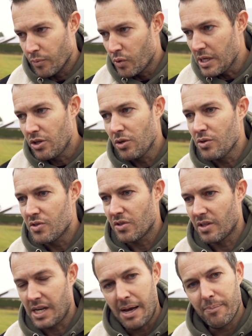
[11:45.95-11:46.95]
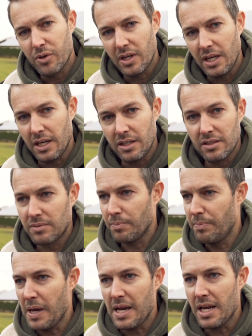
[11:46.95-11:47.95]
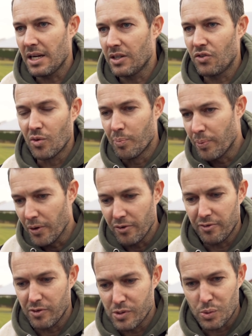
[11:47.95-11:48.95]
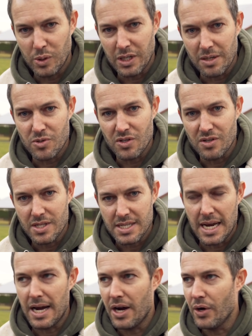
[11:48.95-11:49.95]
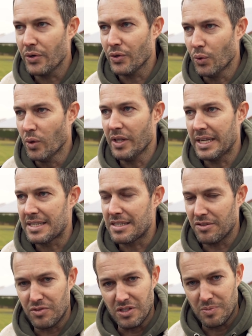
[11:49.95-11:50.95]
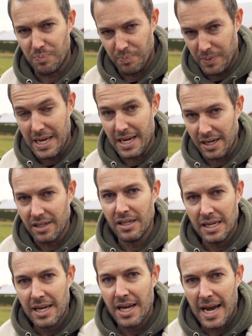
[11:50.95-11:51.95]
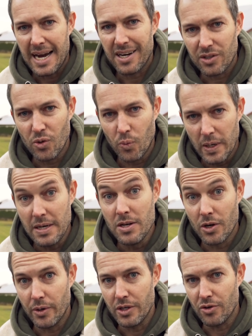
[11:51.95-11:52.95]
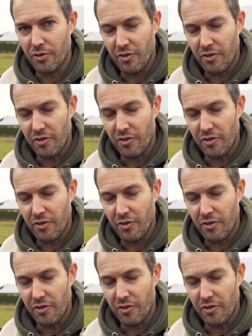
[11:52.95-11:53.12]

We're used to the Lamborghinis being superfluous when it comes to sound and all that stuff, just being out the window in your